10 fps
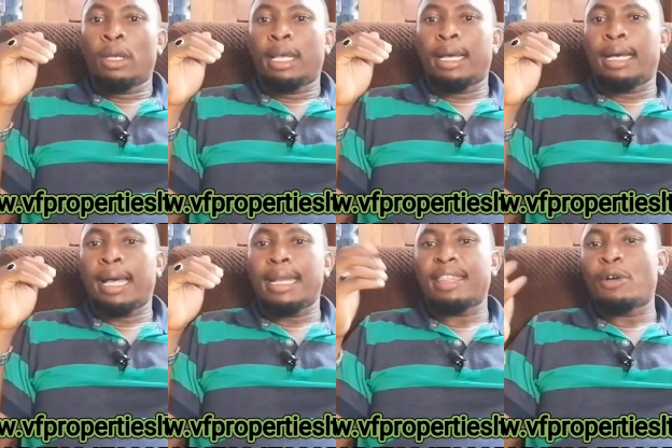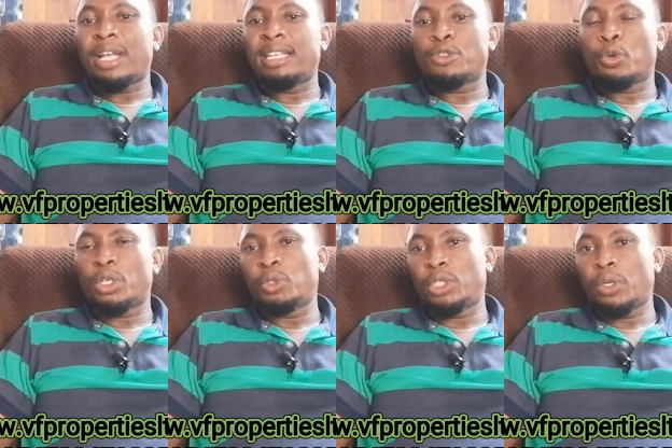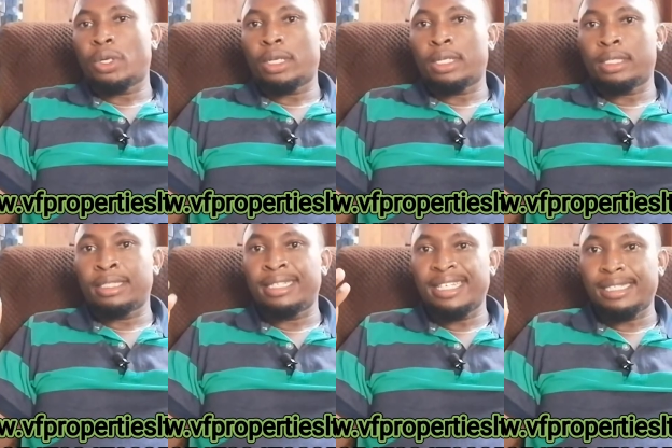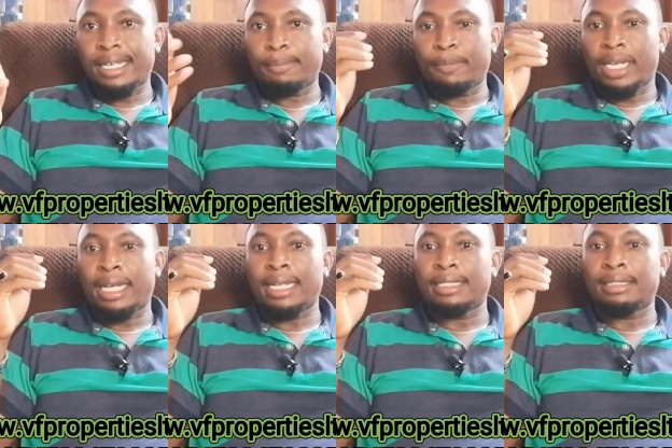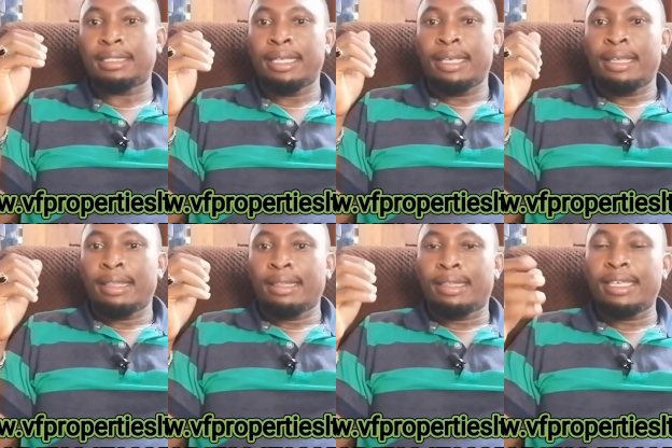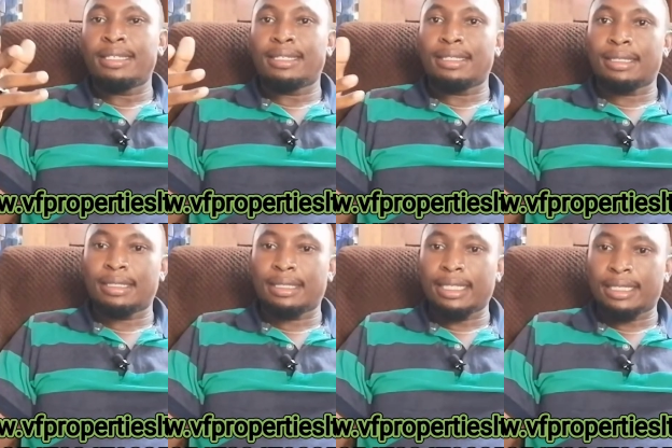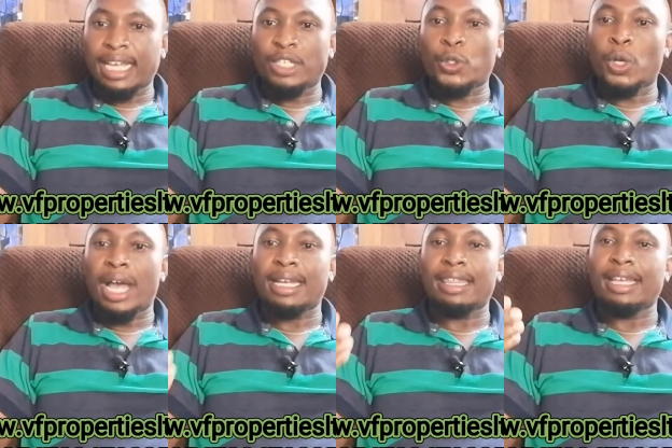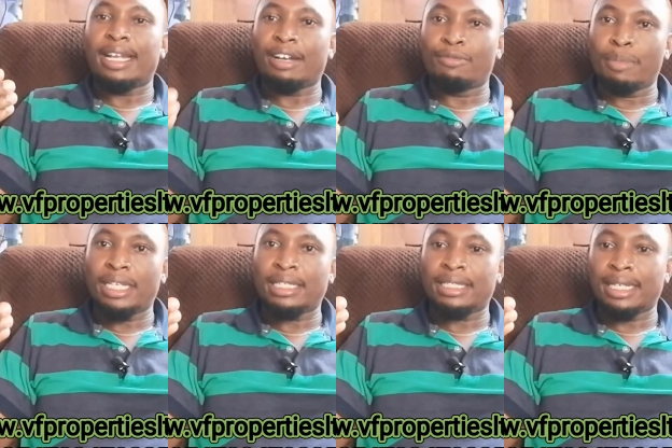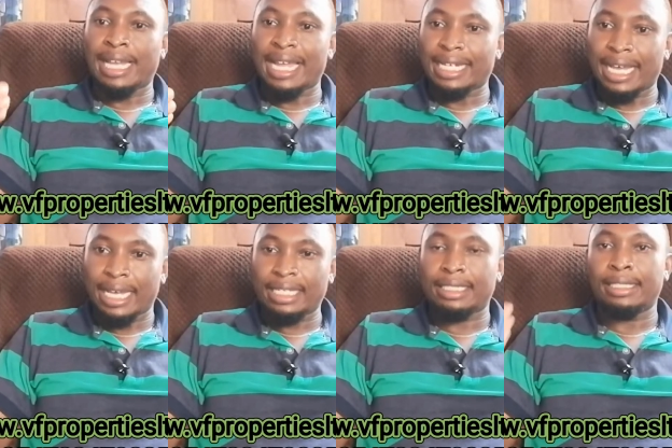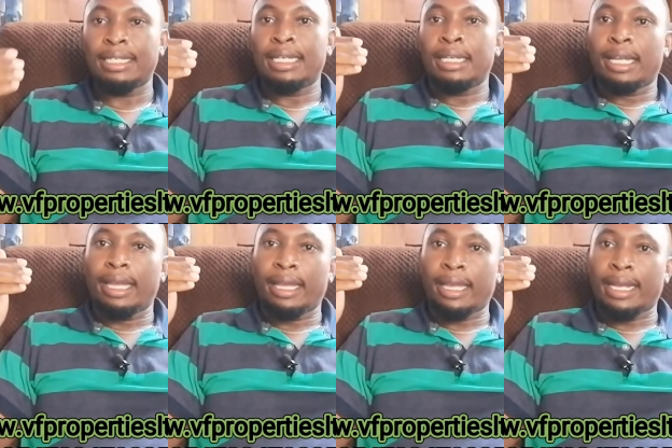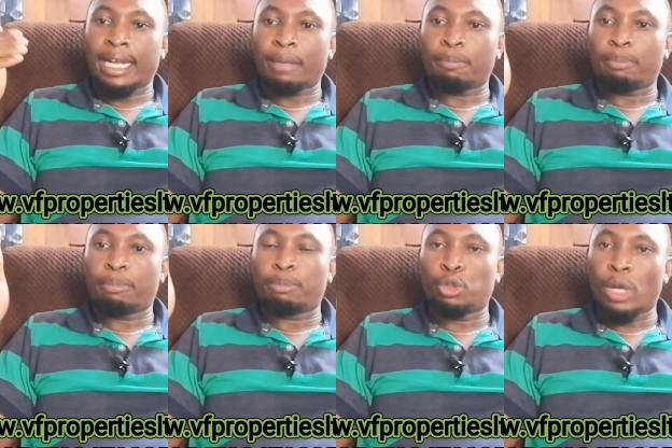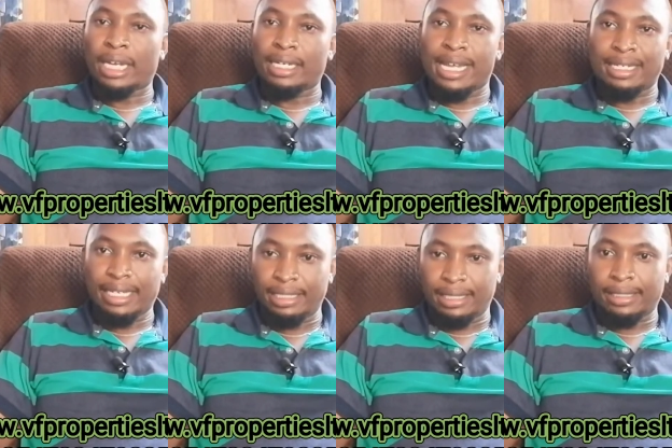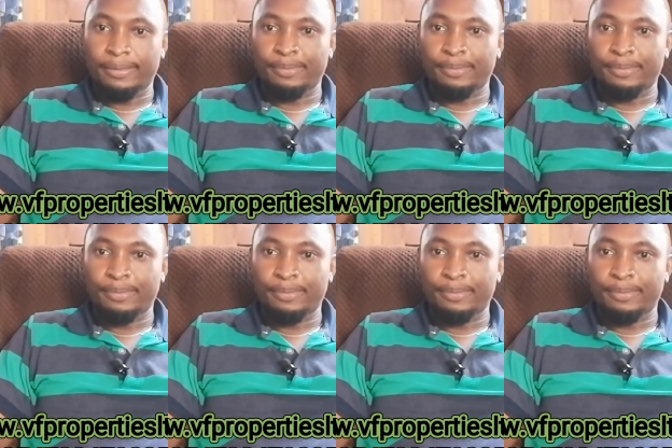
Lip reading: Another one is what we call indenture, and this title under the Government Land Act, Cap 280.